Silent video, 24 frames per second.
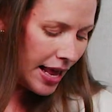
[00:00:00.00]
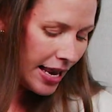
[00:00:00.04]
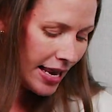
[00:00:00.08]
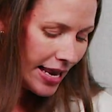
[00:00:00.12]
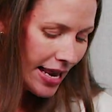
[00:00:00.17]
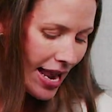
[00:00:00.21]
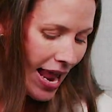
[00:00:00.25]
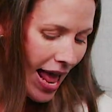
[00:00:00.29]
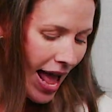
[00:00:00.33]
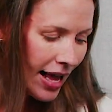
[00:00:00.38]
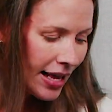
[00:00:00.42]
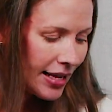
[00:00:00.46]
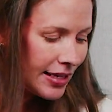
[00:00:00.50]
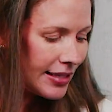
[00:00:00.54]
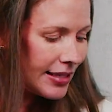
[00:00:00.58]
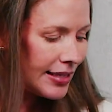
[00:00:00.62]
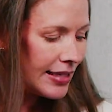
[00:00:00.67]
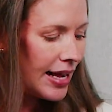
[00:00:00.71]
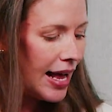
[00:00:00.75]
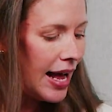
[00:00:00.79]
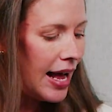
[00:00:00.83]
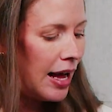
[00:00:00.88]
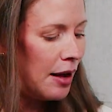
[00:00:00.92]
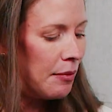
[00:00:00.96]
Next
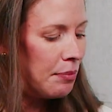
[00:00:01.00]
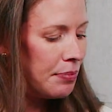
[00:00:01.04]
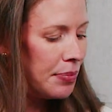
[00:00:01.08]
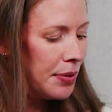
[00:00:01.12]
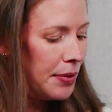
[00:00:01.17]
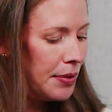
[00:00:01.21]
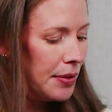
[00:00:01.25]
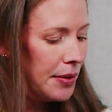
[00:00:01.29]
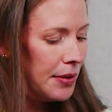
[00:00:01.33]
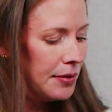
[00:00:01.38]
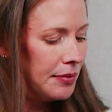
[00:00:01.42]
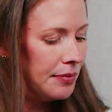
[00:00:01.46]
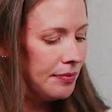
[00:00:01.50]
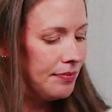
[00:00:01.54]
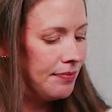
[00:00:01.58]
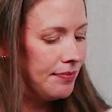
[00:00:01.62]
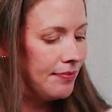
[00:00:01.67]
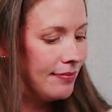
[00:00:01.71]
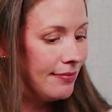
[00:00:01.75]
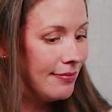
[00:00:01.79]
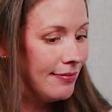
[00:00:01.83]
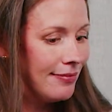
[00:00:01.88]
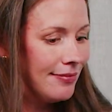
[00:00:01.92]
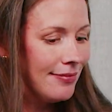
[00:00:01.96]
up,
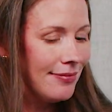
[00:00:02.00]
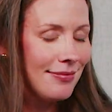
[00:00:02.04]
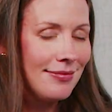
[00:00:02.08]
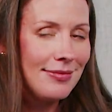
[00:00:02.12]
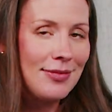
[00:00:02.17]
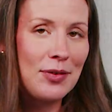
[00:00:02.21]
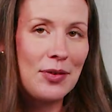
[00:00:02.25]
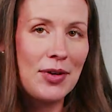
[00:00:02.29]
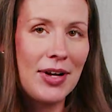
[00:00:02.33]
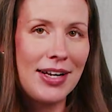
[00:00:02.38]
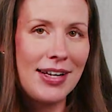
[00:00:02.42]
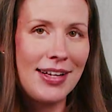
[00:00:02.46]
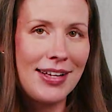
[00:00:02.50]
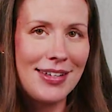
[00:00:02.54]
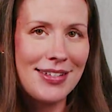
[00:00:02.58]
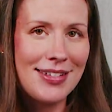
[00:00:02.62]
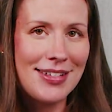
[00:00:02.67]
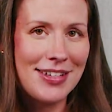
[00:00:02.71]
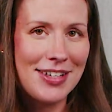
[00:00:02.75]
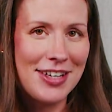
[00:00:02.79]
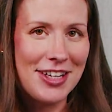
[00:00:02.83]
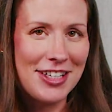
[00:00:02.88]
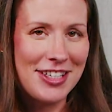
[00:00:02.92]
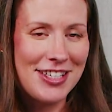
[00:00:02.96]
getting into
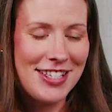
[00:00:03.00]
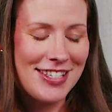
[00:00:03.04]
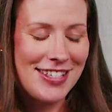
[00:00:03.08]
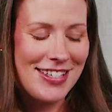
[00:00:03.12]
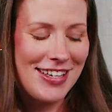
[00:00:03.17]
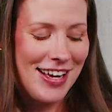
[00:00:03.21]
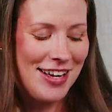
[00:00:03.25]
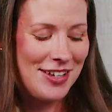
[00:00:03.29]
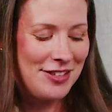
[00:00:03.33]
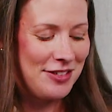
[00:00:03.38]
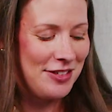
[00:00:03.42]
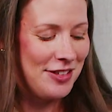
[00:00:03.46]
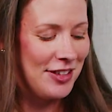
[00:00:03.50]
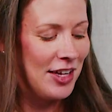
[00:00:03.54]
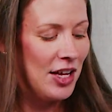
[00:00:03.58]
the good stuff.